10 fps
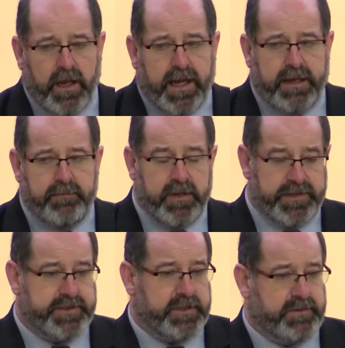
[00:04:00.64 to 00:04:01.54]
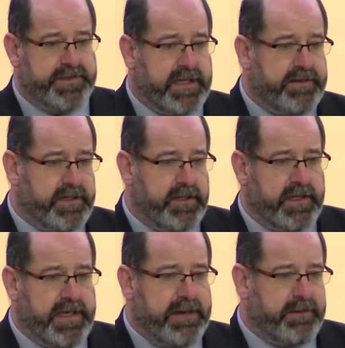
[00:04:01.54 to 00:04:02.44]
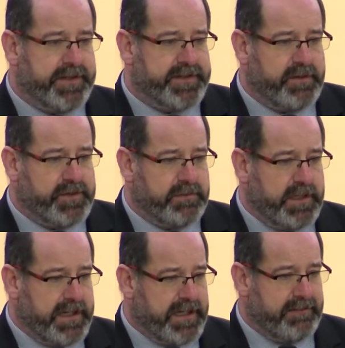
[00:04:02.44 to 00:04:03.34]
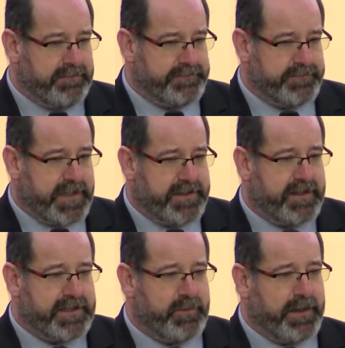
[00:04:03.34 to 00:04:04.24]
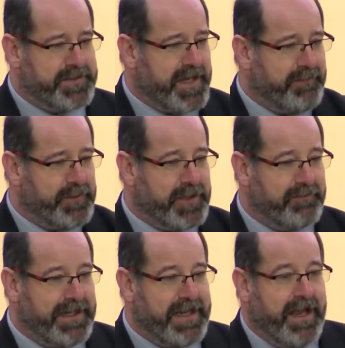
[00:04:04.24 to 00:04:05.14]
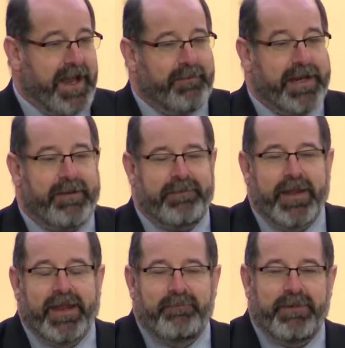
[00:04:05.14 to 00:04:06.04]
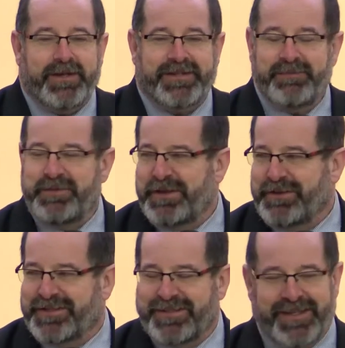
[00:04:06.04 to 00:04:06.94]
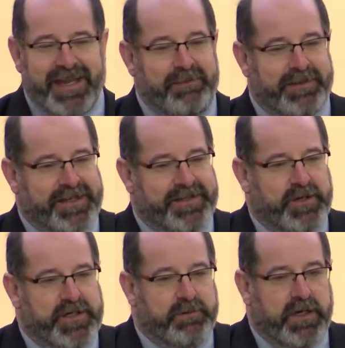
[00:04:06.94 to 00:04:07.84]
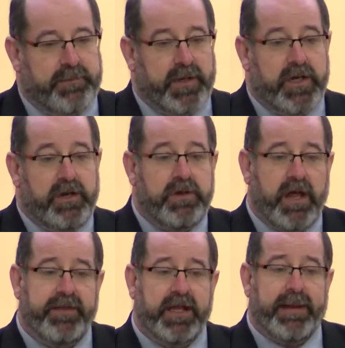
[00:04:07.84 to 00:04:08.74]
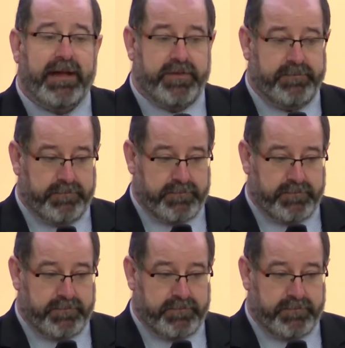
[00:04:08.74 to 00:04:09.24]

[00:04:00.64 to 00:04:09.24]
And most children said they knew the name of the social worker. I don't know if that was well timed or not, really. But anyway, most of them knew the name of their social worker but knew nothing about them.